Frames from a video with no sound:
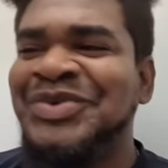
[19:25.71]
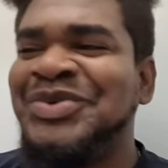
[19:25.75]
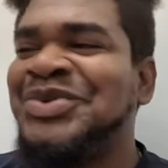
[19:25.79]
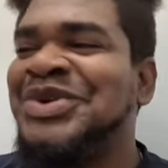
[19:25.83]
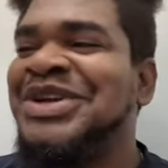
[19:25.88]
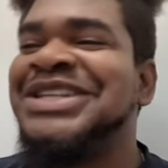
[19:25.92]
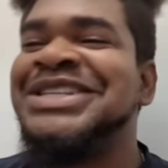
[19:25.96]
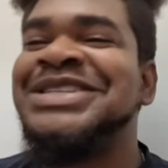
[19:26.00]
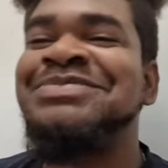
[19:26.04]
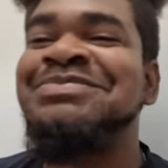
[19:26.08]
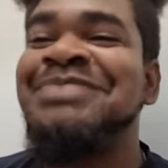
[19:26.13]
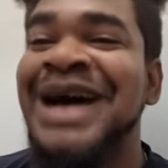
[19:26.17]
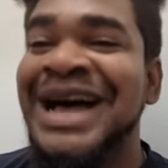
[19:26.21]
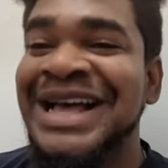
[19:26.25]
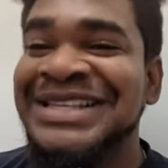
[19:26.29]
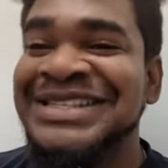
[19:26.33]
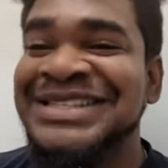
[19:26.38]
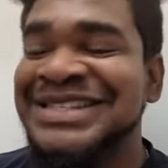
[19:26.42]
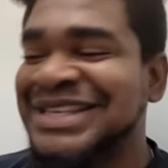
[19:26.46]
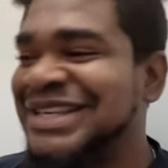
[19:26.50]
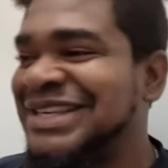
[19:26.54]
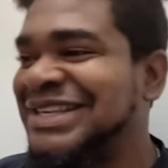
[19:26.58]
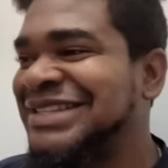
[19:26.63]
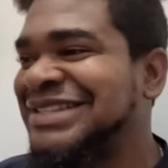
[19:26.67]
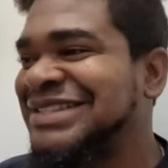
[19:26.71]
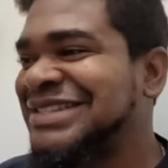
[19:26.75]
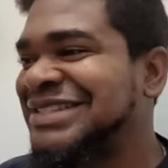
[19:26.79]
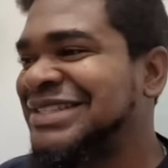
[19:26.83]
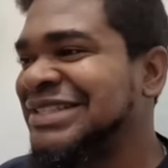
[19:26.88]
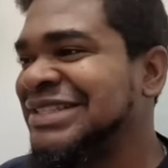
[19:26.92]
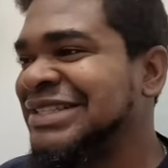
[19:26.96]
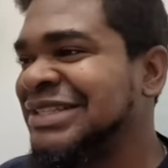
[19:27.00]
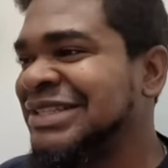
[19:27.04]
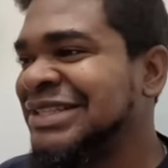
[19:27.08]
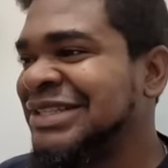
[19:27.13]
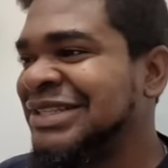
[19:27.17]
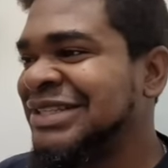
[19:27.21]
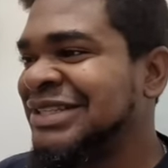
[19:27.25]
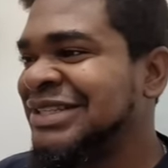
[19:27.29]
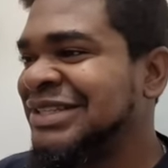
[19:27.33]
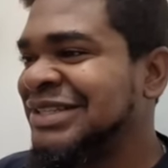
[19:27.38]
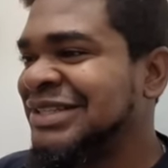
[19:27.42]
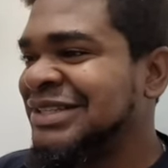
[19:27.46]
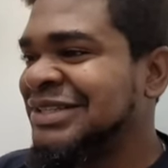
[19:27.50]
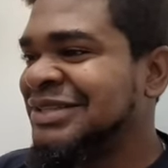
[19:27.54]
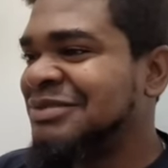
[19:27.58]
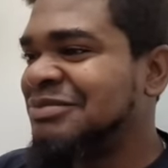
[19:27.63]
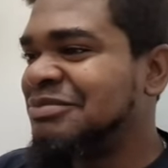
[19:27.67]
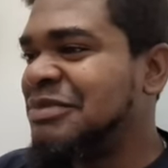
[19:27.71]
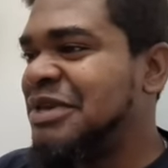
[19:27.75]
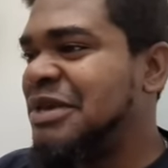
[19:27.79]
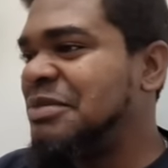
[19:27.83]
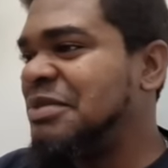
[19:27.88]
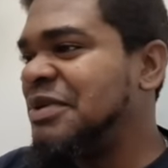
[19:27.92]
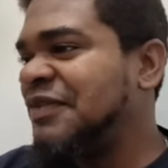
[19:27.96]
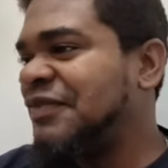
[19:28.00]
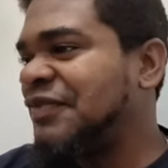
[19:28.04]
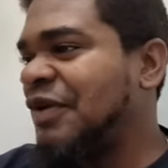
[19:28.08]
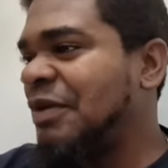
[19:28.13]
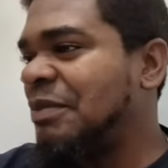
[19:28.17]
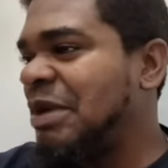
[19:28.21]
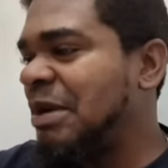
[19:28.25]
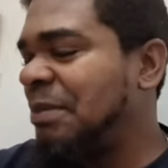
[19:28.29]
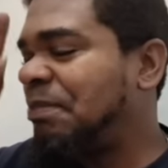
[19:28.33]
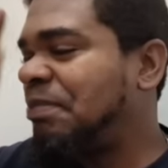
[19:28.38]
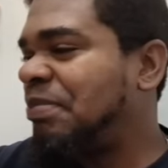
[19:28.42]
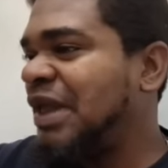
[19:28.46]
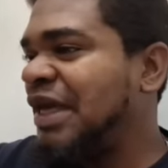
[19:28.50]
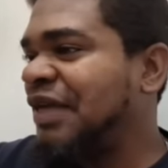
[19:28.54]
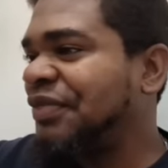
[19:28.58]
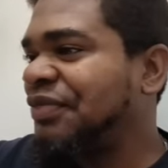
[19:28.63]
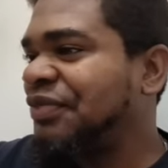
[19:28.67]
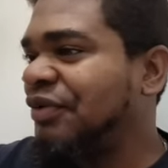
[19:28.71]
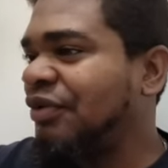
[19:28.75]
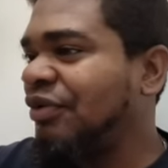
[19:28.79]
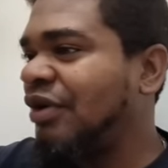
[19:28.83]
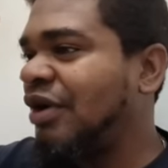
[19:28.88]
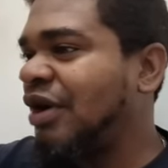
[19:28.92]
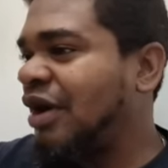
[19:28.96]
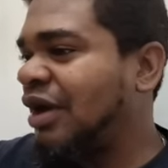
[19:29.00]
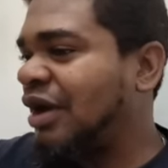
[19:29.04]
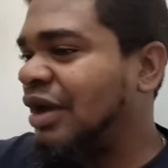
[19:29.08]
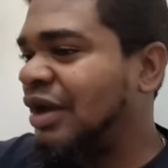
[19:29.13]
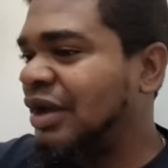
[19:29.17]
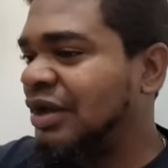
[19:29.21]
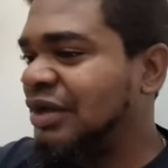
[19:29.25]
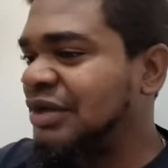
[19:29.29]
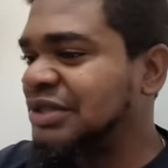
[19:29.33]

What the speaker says: Which basket? Maybe from a plethora.